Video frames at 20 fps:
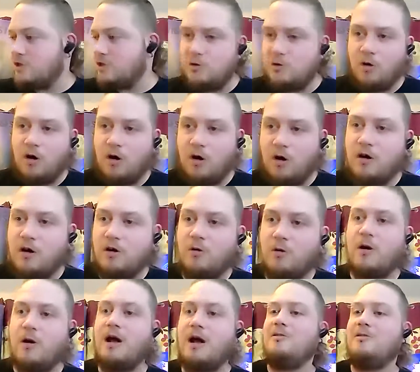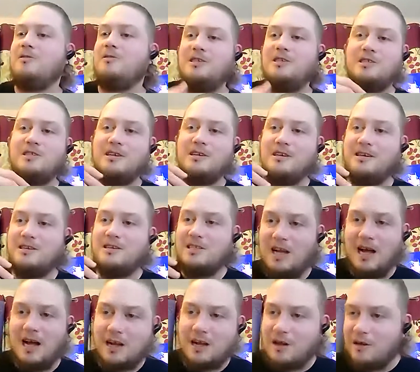She's crawling around. She's
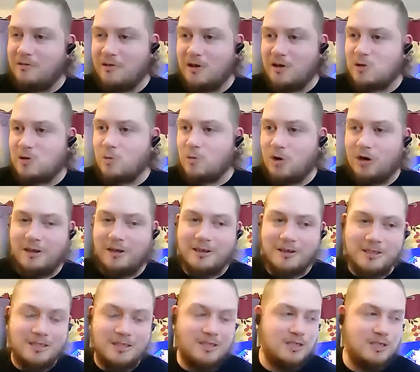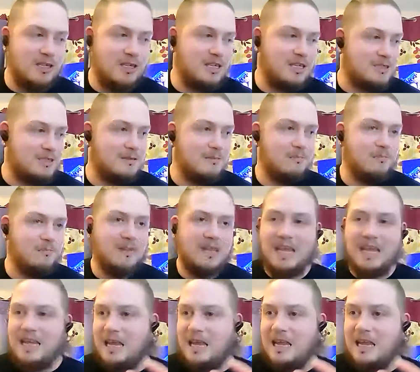starting her first words. She's
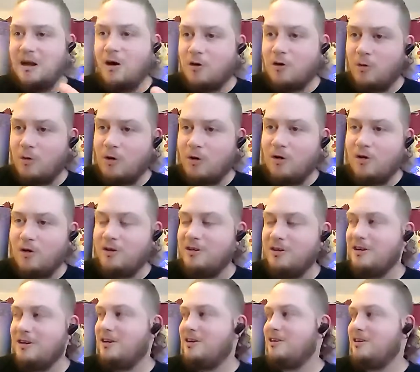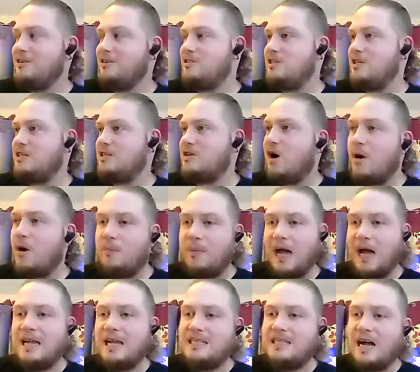eating on her own. She's got a
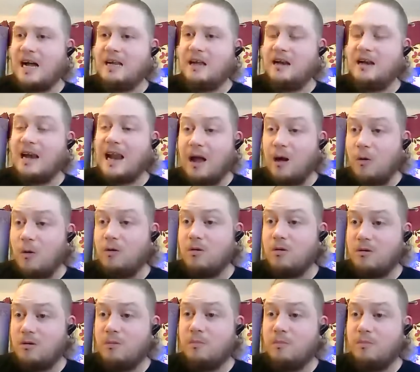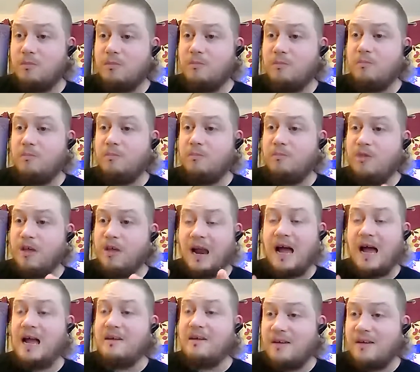better diet now than
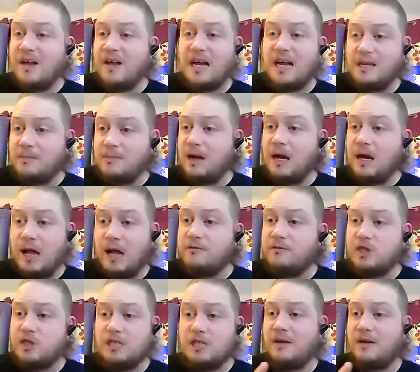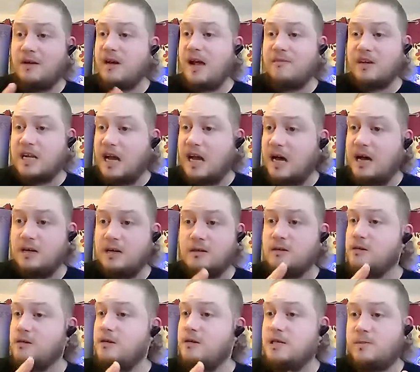I have ever had in my life. She's having
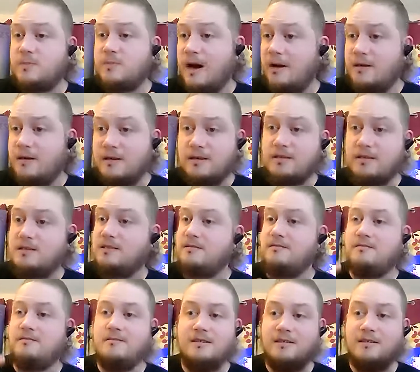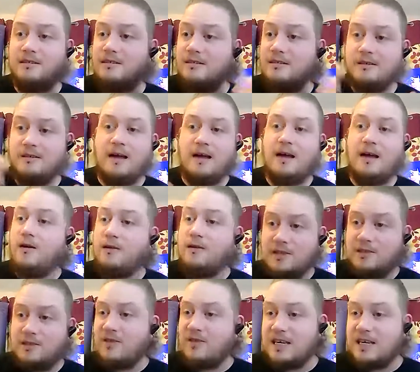avocado and asparagus and all
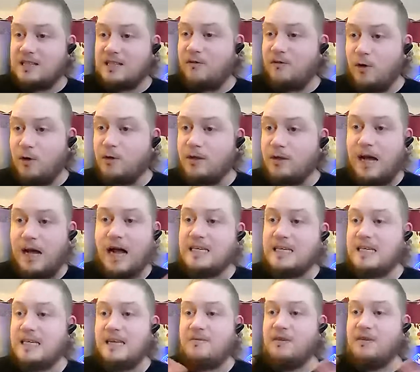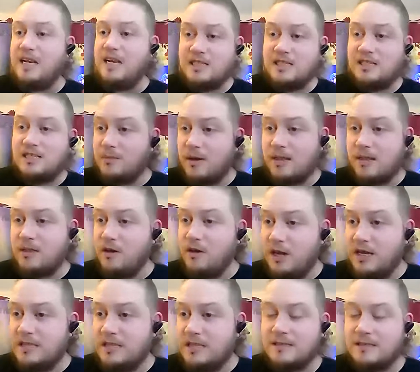this fancy food that I didn't even eat until my
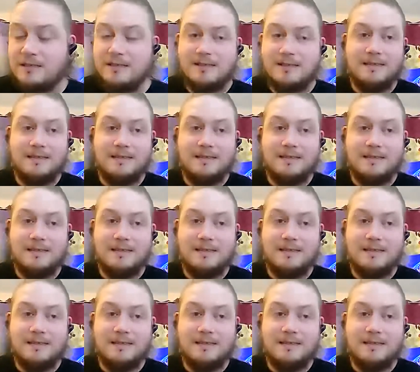thirties.